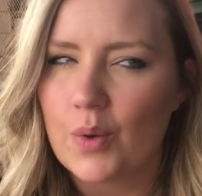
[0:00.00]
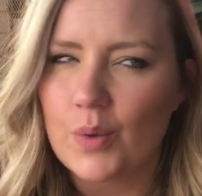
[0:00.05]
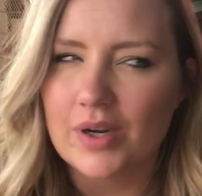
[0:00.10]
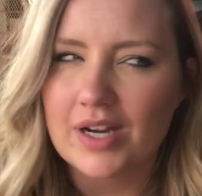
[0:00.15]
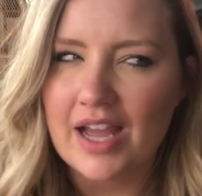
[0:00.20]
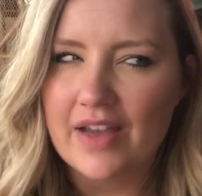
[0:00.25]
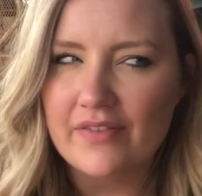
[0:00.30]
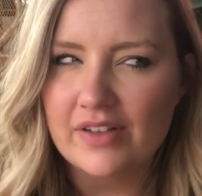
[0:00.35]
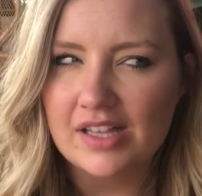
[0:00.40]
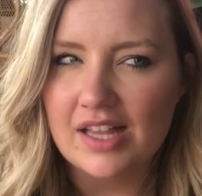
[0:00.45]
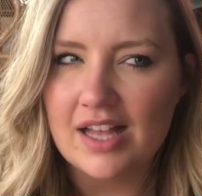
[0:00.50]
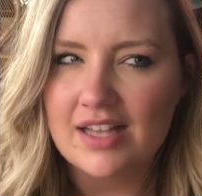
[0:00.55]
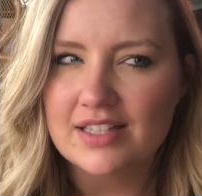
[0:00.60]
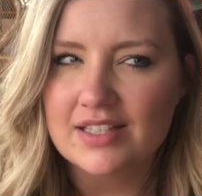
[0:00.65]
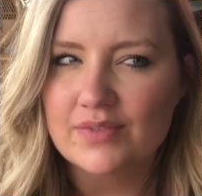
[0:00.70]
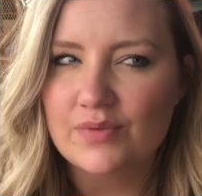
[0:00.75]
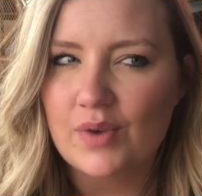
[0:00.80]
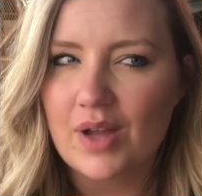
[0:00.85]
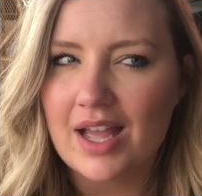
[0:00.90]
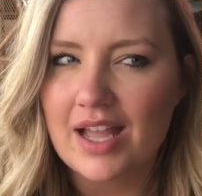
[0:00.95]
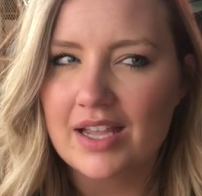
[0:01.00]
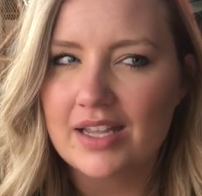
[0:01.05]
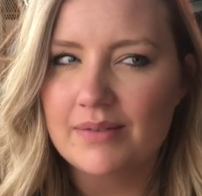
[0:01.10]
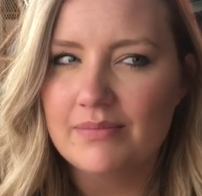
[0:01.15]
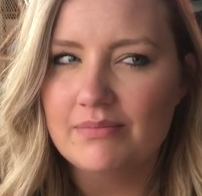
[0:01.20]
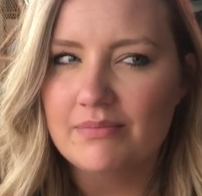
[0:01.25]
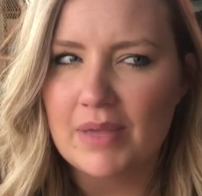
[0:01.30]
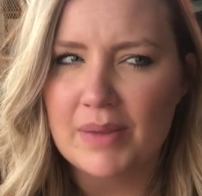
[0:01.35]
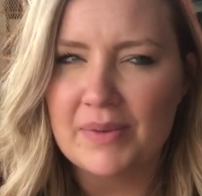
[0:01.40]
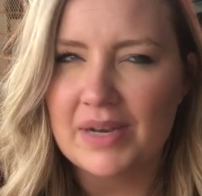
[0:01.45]
or have a glass of
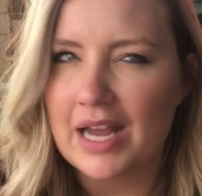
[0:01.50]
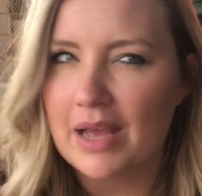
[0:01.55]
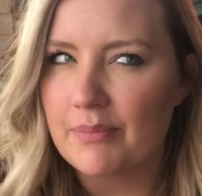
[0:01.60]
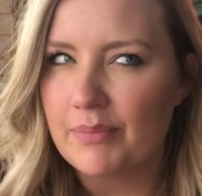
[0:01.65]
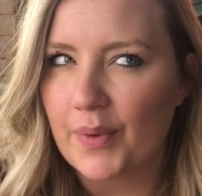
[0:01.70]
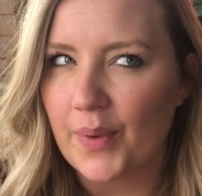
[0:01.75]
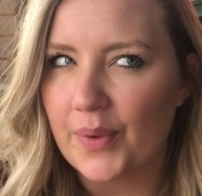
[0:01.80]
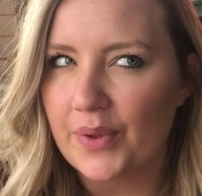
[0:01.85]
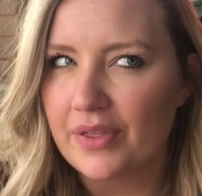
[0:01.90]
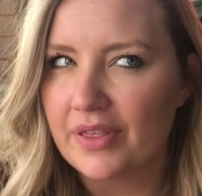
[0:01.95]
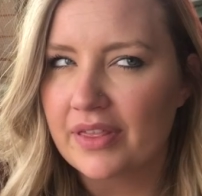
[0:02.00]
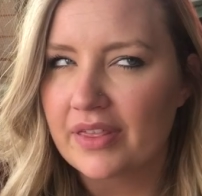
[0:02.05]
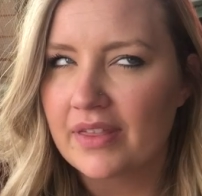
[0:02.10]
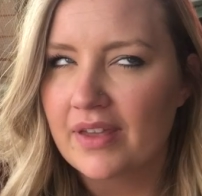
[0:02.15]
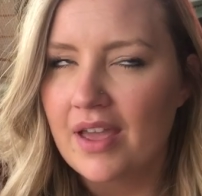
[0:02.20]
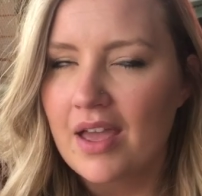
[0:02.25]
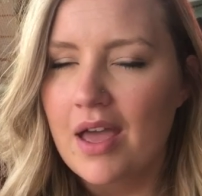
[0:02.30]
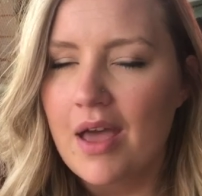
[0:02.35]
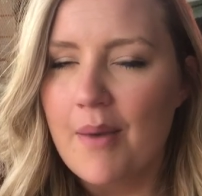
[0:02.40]
wine, maybe not both.